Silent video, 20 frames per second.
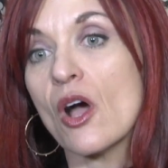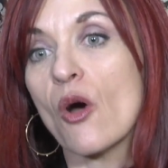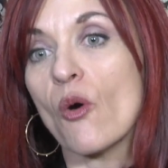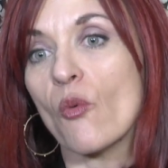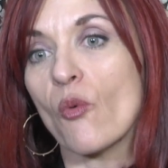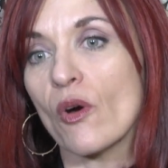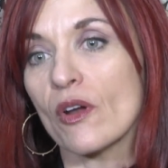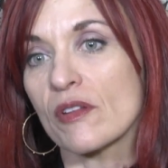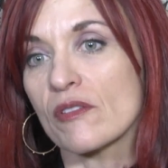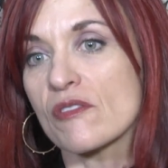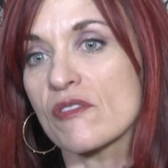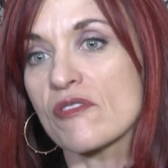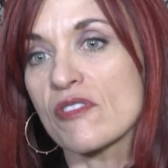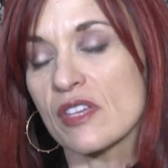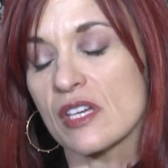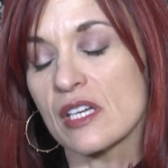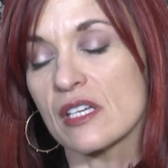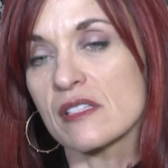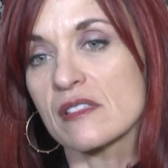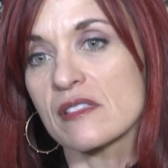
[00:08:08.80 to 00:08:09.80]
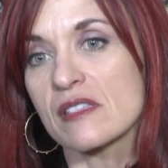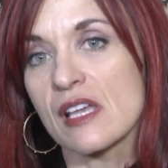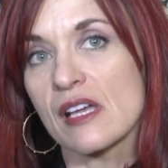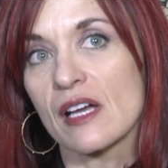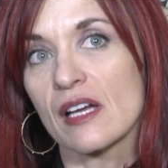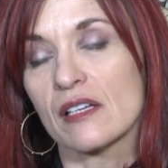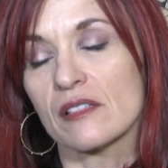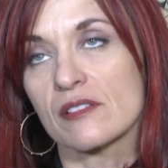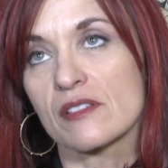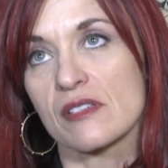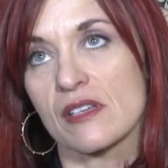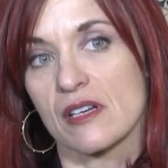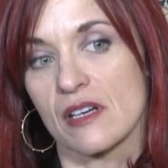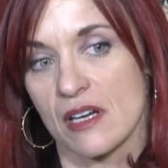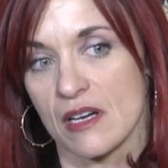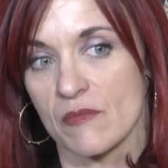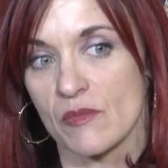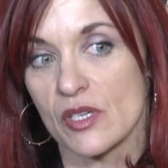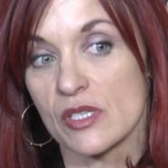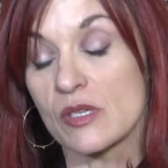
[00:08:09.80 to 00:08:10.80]
One of the things that
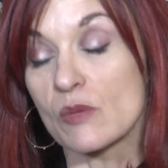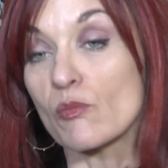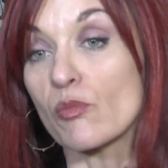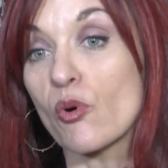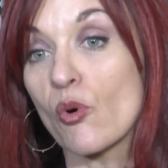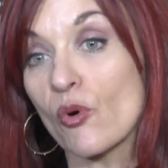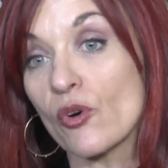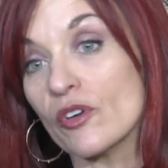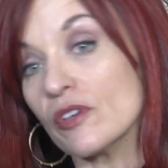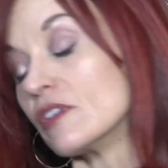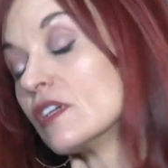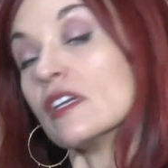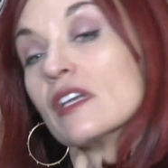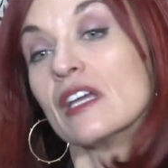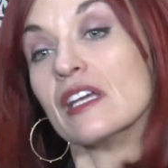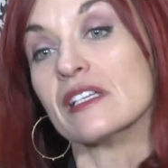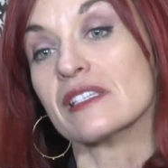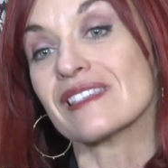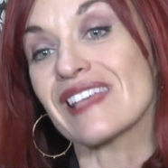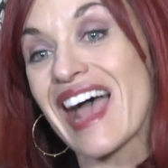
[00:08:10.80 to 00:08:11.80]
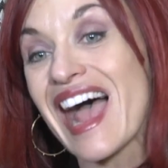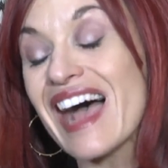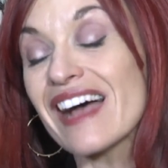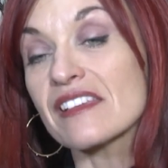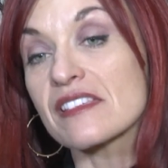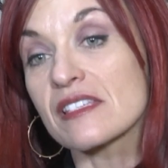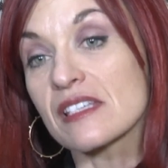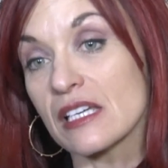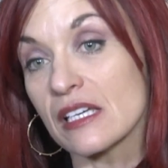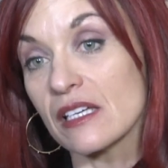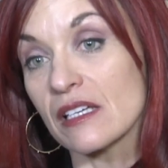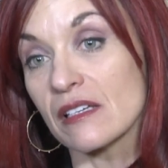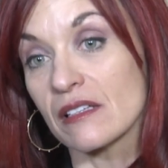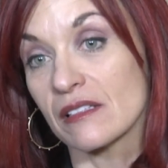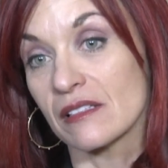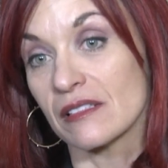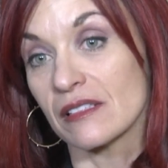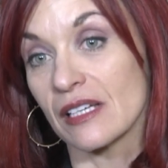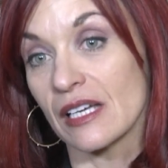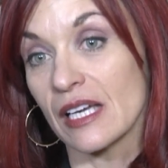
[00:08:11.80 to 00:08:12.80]
is important is asking
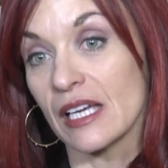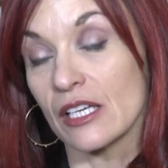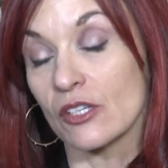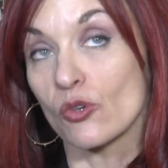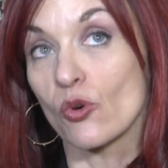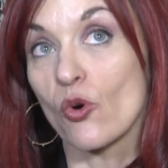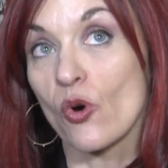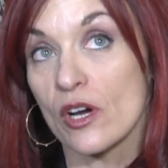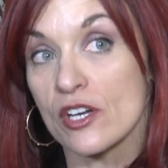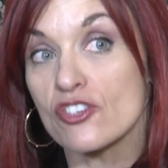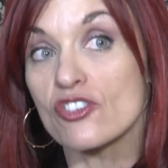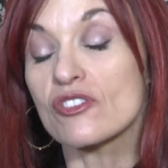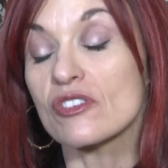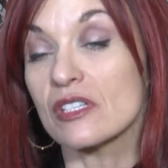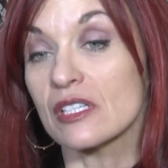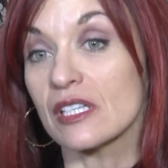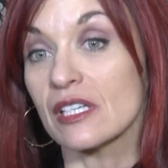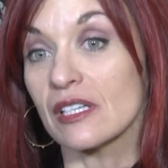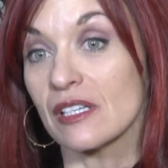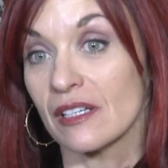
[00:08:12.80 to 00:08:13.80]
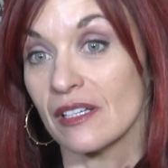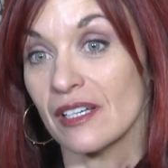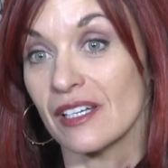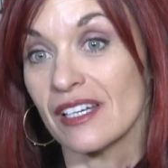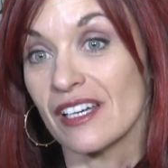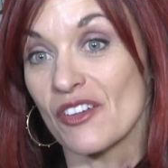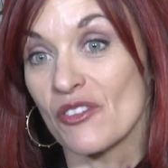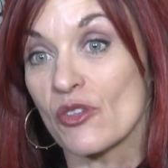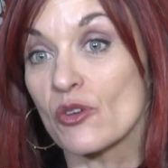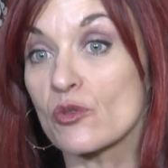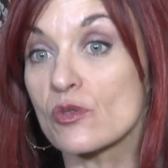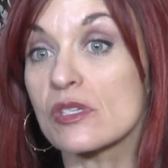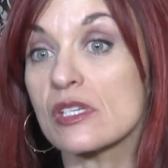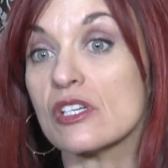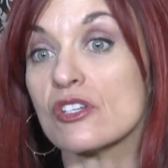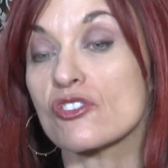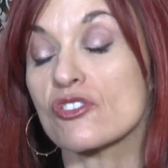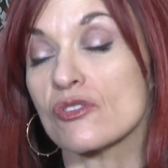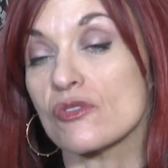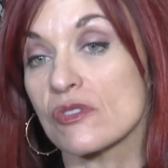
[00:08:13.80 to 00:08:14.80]
and questioning those
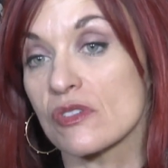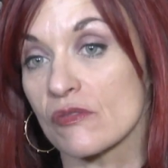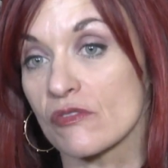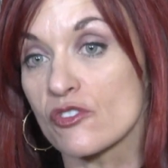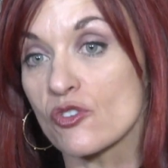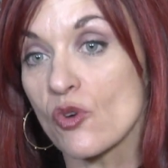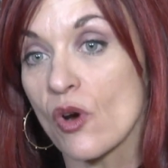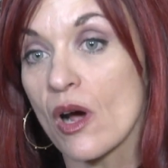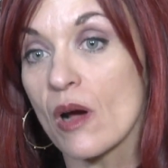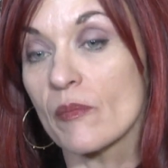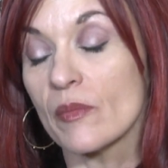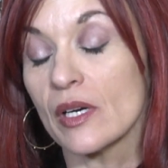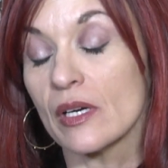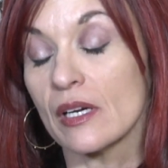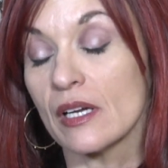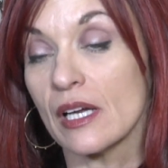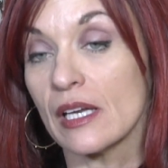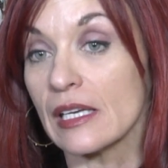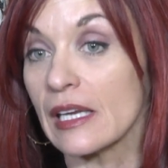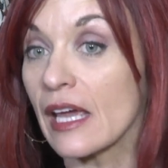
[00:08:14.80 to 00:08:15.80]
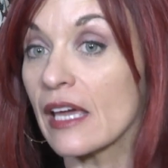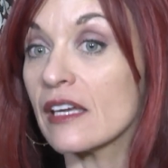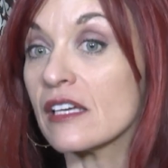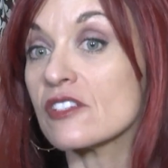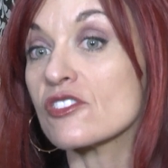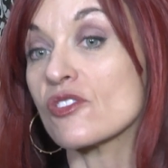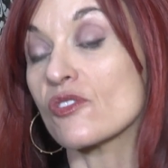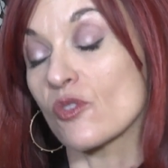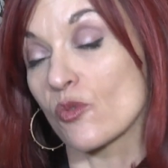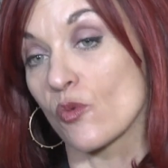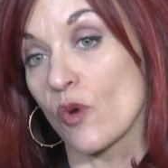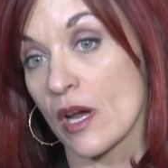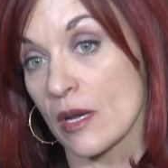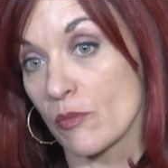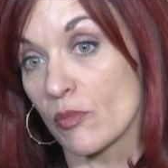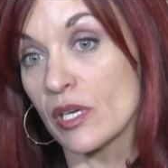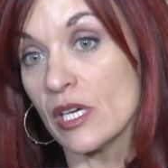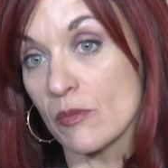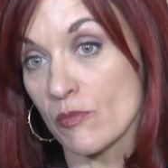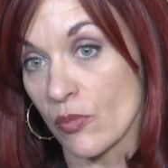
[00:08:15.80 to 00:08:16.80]
issues of trauma and getting to the
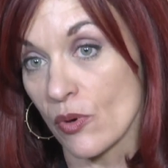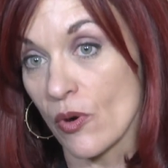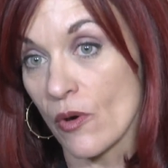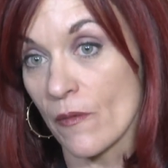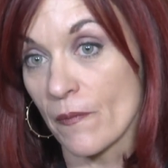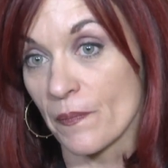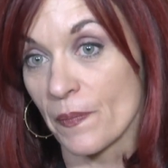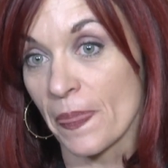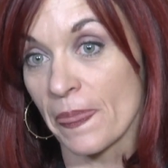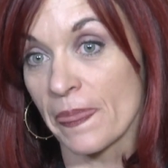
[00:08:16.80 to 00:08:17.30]
right people.